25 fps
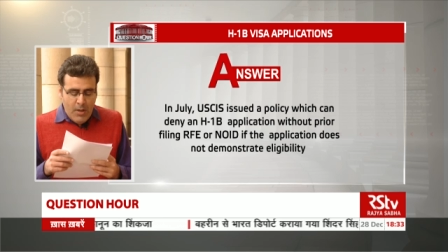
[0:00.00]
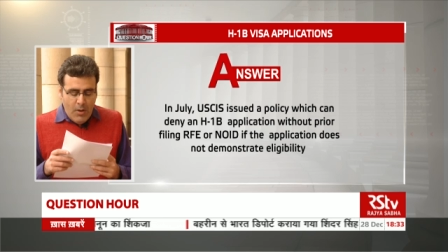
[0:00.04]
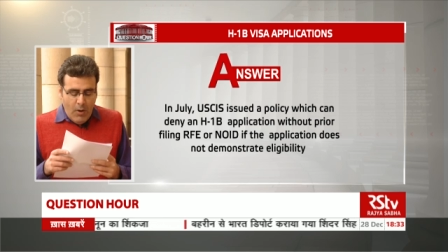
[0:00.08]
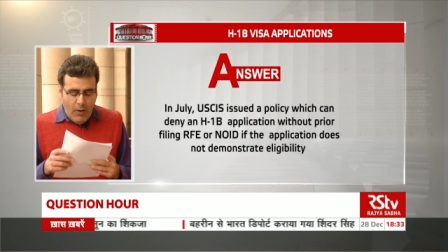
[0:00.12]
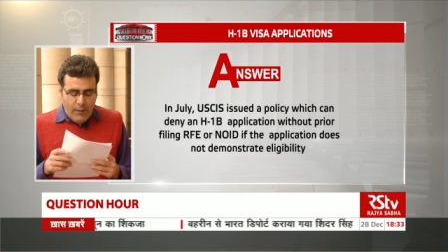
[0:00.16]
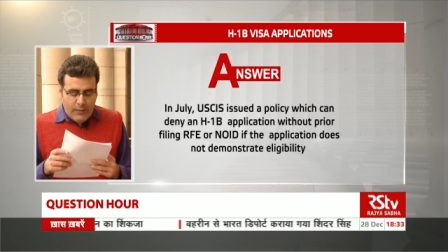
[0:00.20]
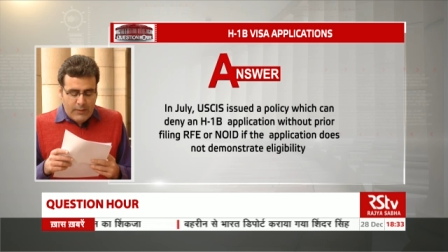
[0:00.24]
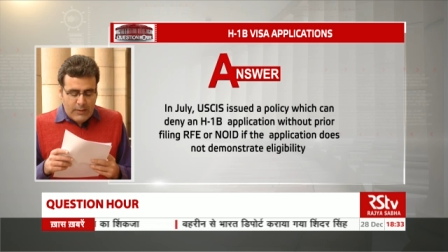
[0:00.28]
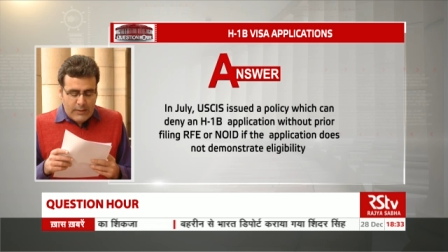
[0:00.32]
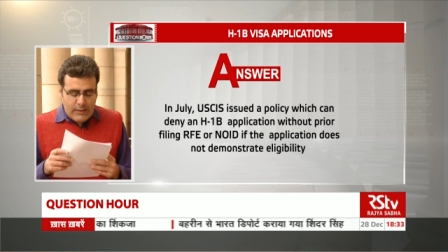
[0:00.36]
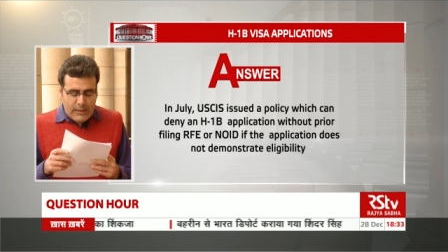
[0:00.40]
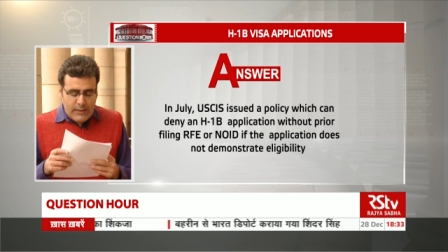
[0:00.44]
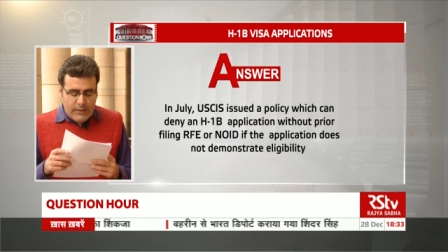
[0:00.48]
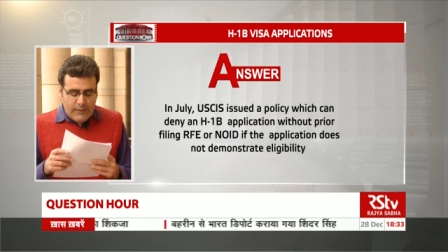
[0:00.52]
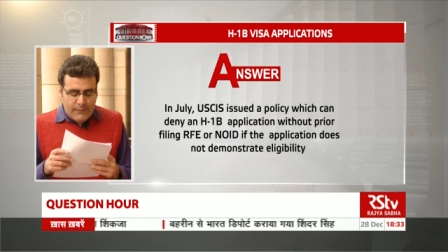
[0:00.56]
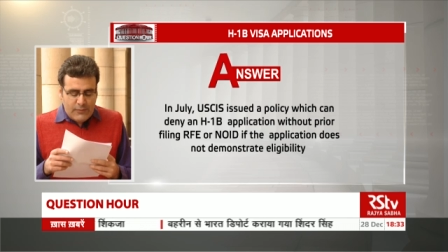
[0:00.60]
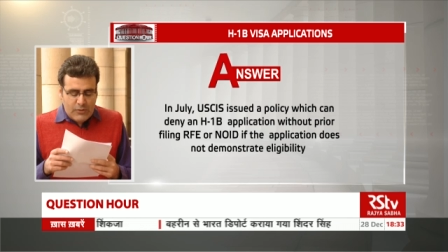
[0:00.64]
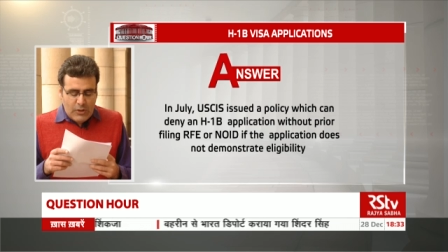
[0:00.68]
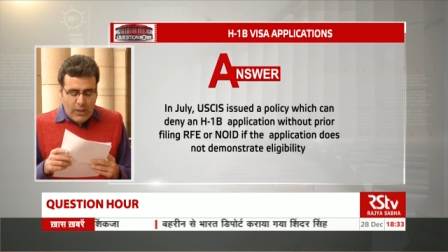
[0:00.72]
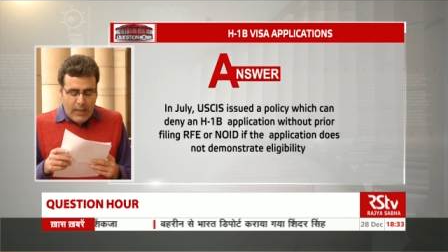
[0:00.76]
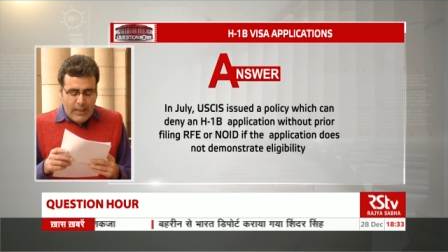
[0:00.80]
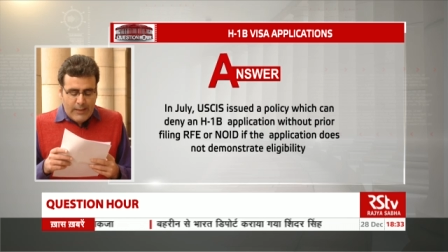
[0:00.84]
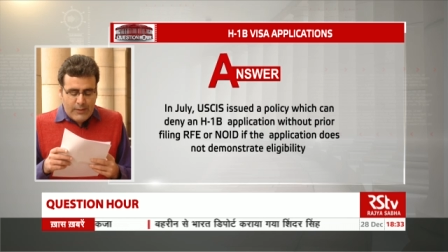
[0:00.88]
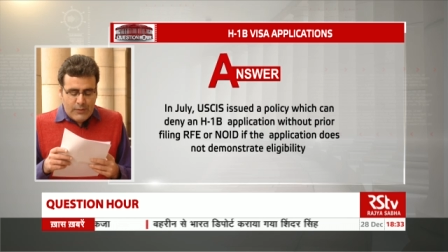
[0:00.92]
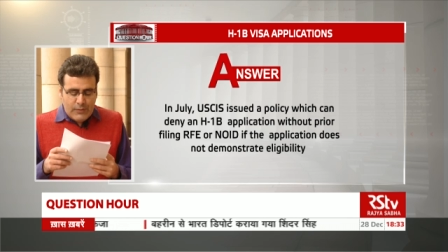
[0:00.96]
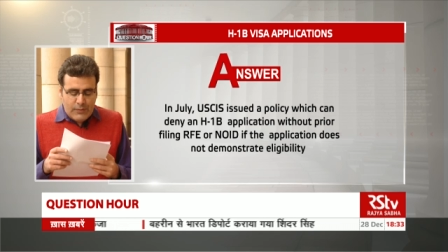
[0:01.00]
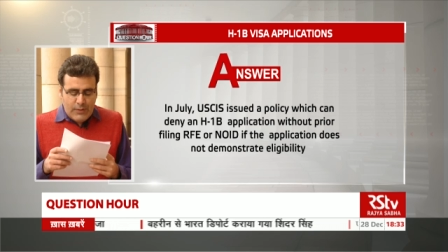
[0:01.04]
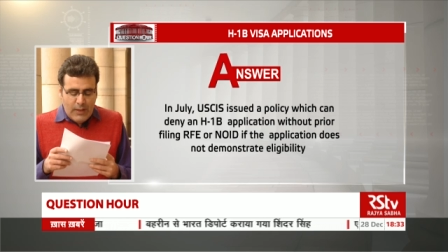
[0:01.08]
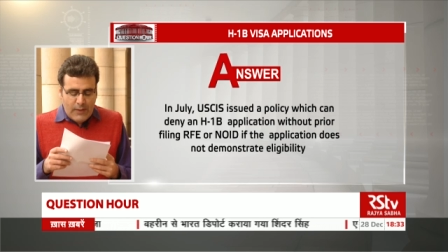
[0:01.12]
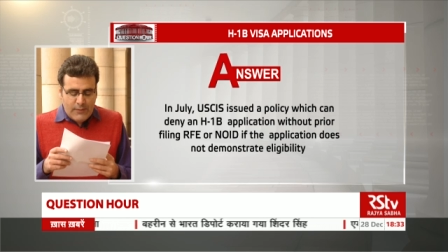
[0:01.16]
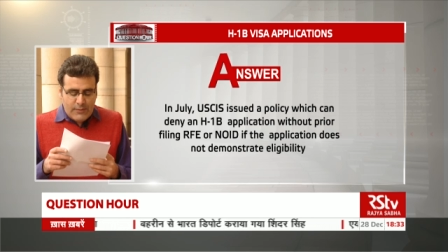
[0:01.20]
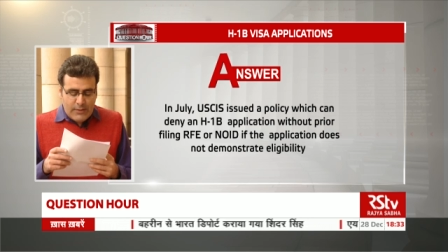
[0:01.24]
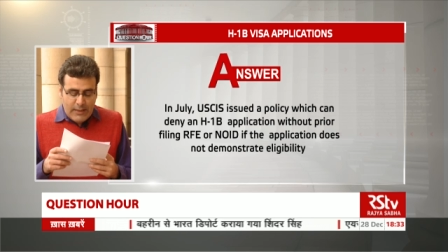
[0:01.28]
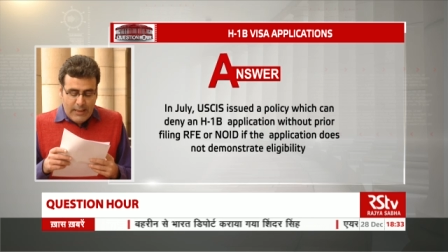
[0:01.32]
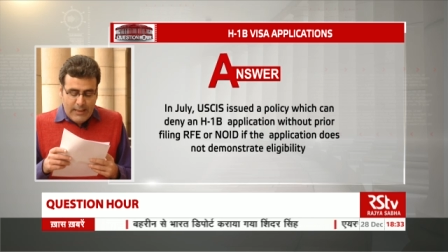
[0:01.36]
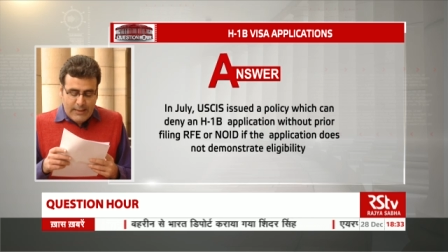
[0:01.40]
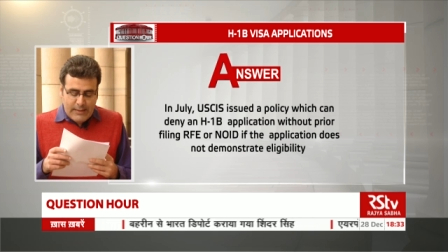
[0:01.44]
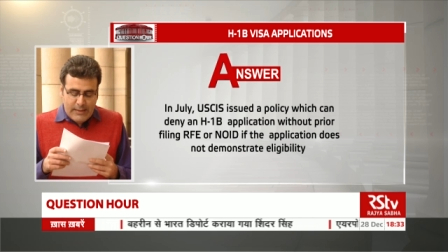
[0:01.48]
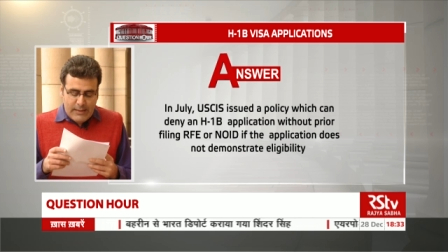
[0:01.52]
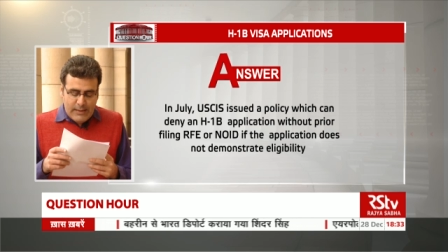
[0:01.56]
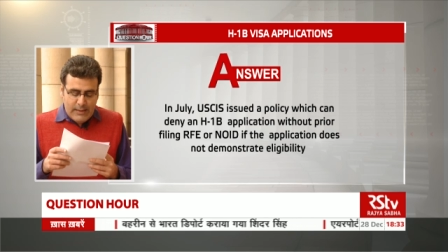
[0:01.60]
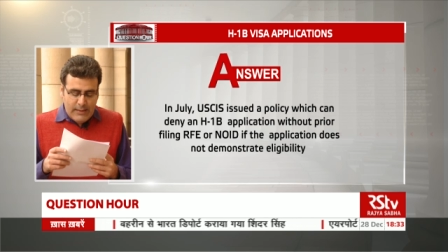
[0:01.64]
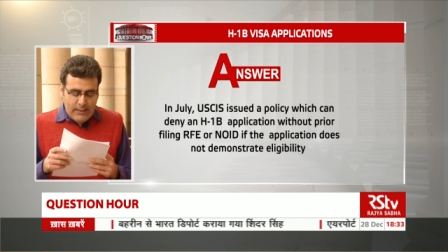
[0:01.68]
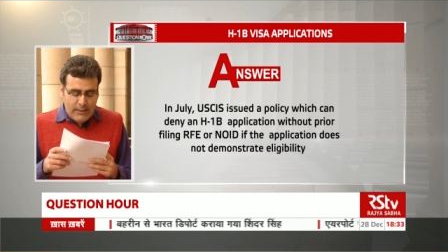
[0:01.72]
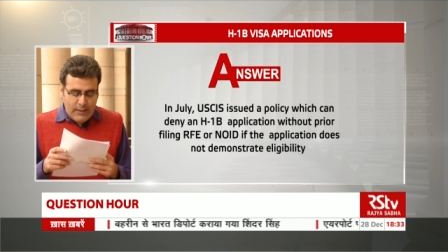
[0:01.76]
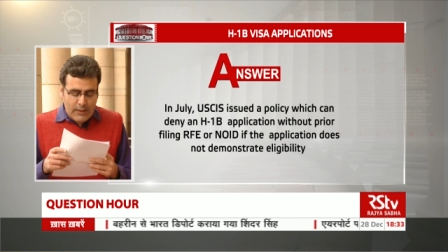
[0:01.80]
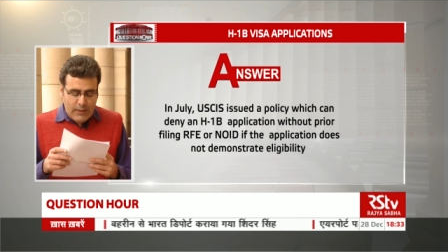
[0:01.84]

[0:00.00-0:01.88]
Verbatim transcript: On 13th of July 2018,